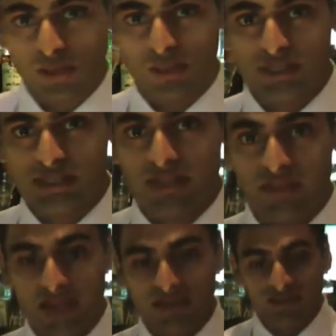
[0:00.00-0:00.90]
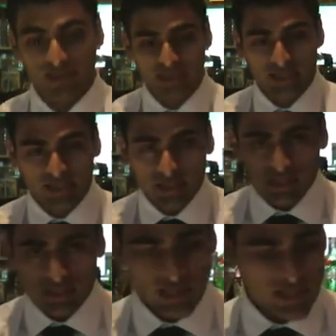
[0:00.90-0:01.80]
employees that they have here.
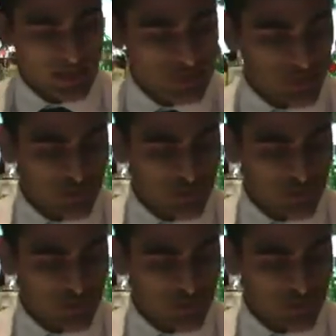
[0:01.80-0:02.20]
Today guys I